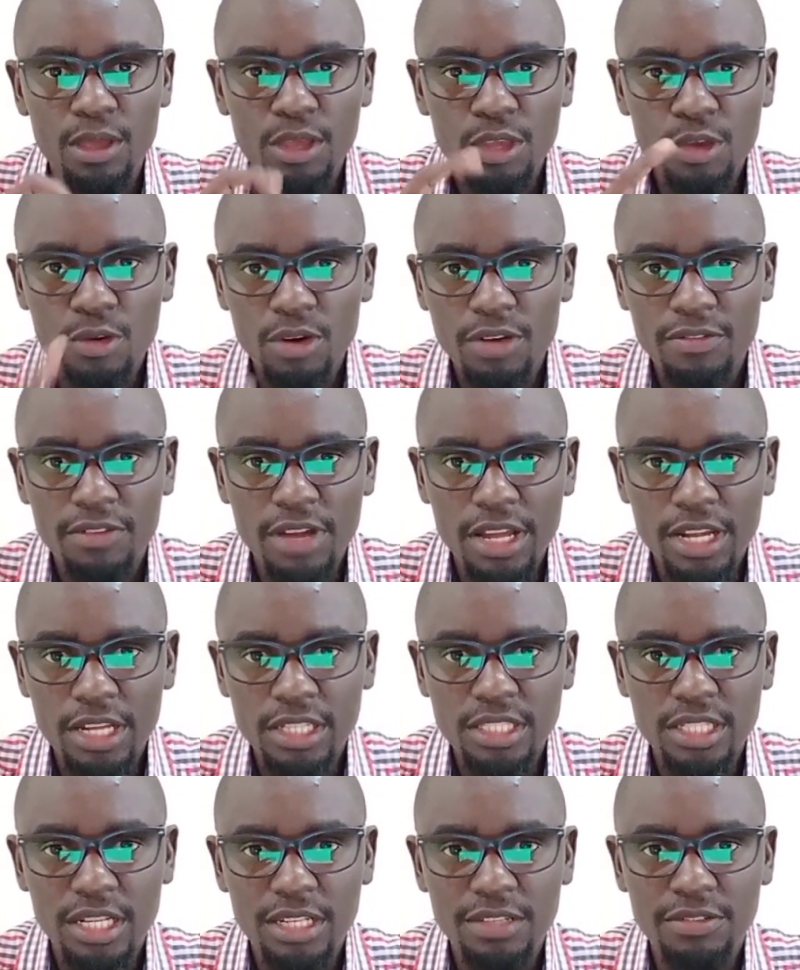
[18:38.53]
you are
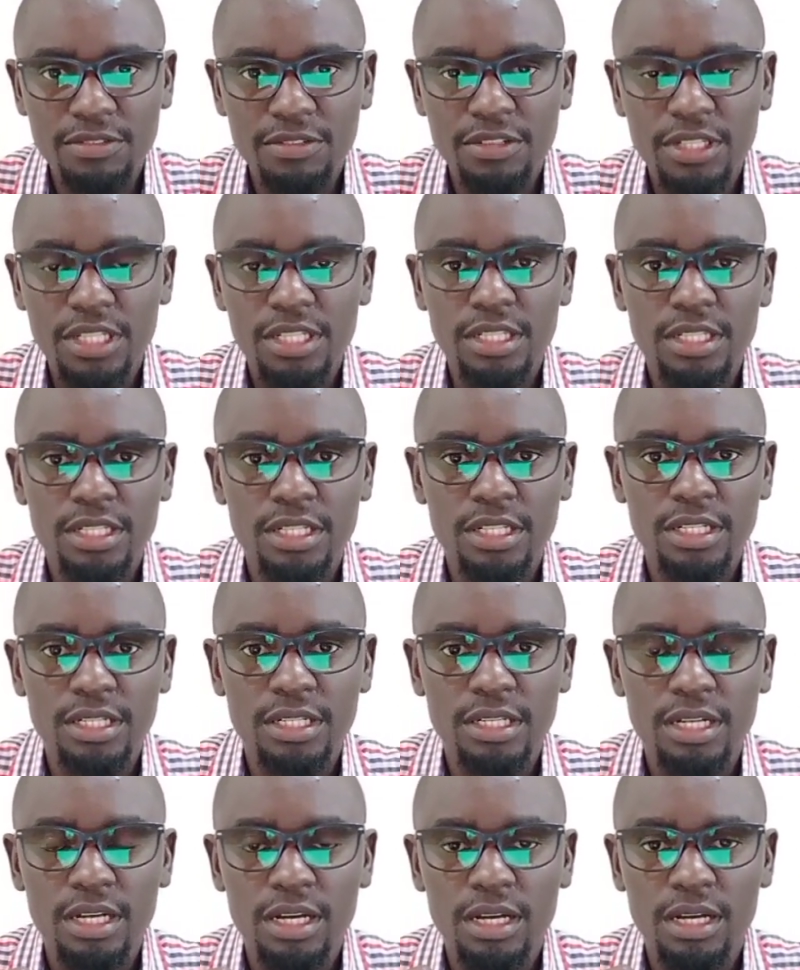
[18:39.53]
financially free,
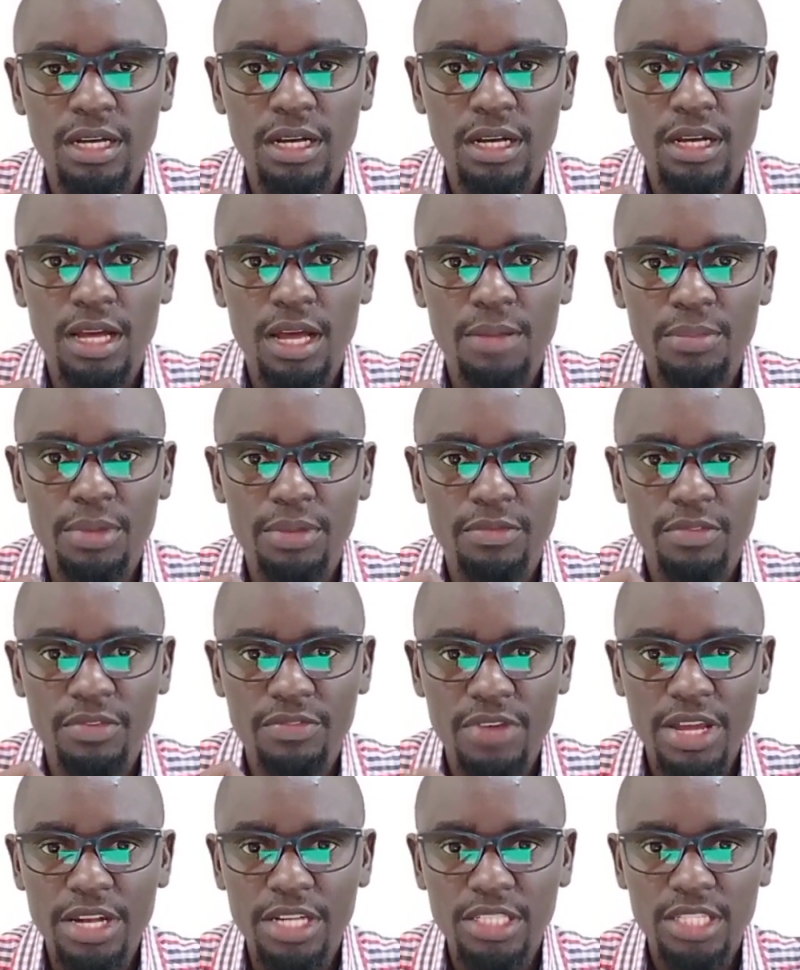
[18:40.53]

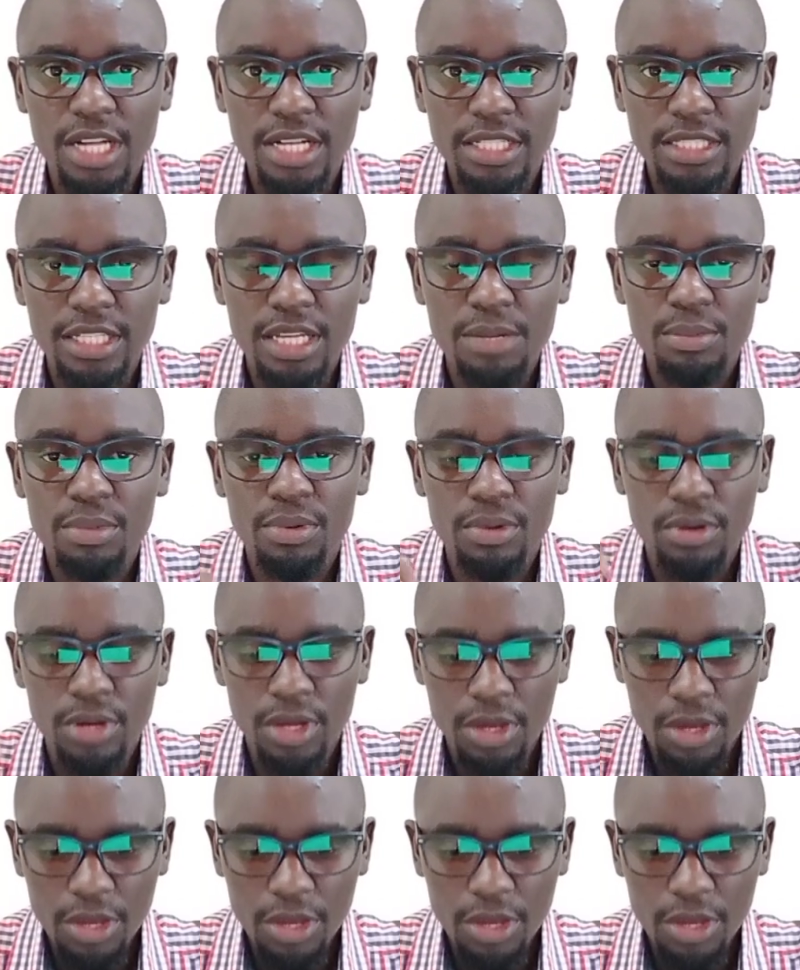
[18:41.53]
financially stable,